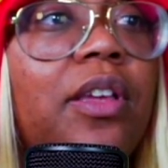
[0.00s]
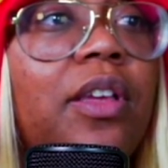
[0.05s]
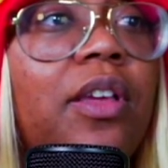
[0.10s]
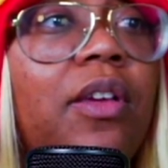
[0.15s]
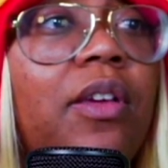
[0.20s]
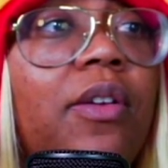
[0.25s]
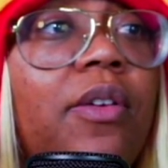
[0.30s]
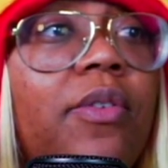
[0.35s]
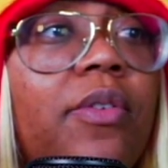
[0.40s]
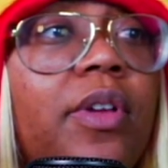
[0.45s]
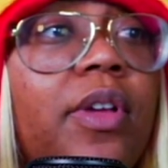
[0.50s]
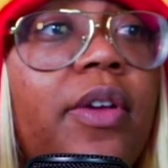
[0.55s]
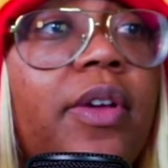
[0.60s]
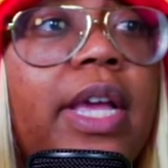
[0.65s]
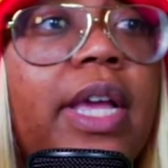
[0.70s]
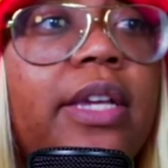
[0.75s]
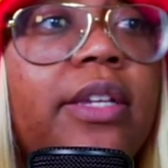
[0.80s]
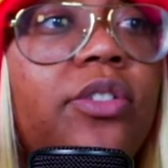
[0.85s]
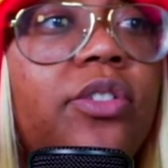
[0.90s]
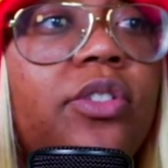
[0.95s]
Oh,
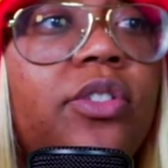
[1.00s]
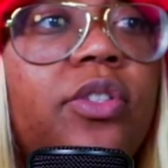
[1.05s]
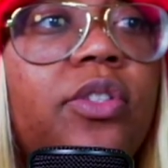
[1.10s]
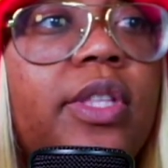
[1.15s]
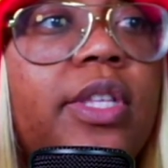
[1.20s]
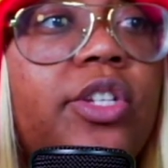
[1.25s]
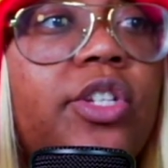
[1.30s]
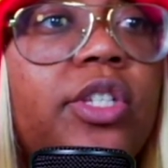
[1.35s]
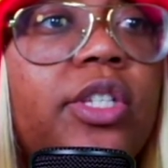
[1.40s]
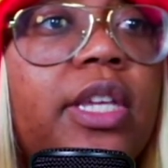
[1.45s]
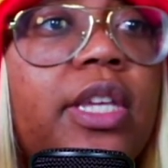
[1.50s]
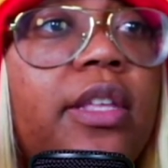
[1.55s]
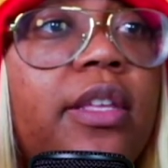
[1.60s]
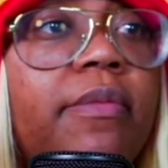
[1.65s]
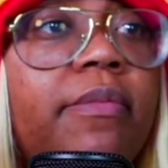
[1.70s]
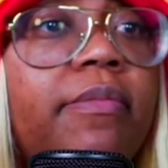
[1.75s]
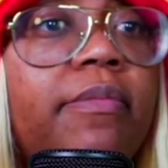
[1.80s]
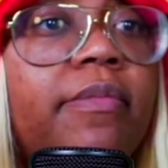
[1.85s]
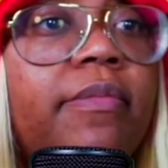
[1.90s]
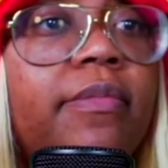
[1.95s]
okay. So then just kill
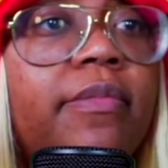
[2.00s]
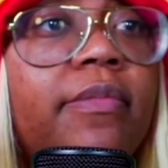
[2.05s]
him.